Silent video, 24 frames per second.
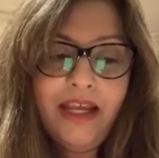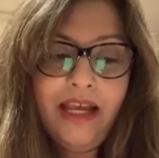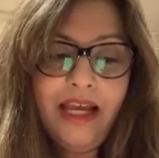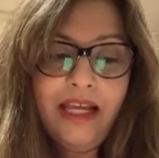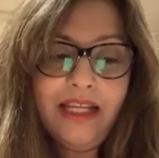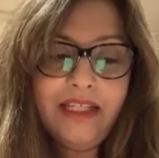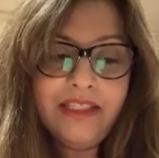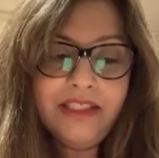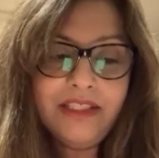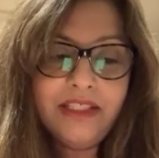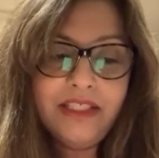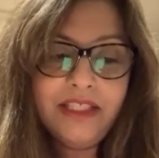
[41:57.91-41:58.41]

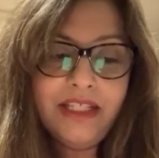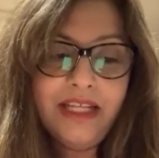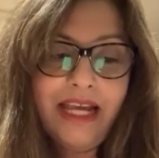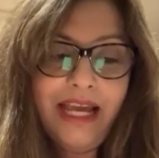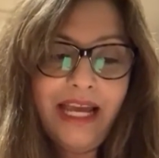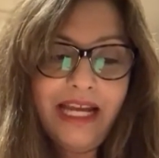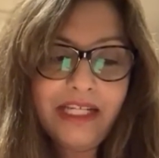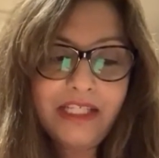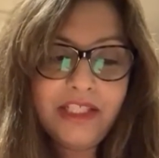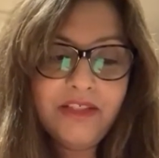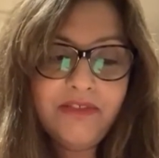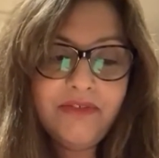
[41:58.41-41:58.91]
and an
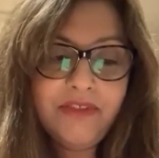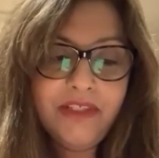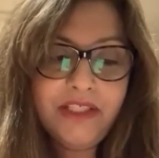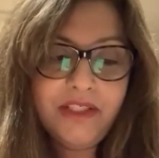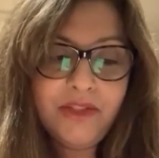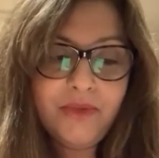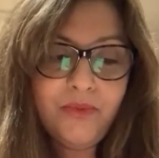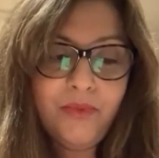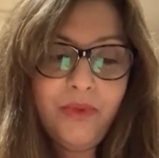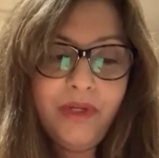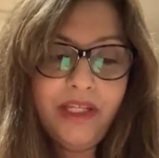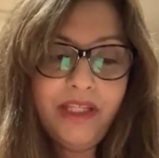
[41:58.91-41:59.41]
activist
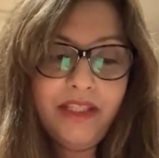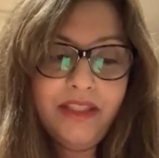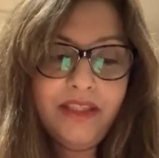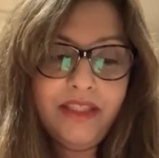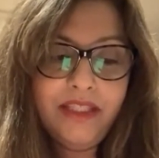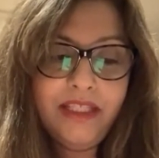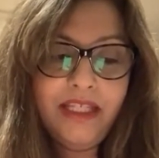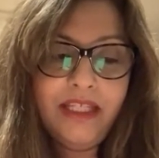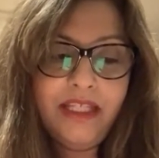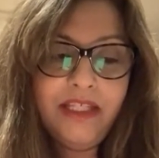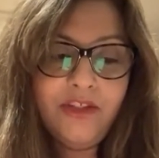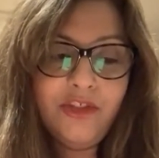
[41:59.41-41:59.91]
with
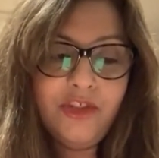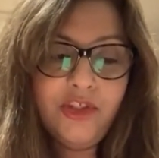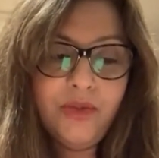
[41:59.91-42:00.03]
the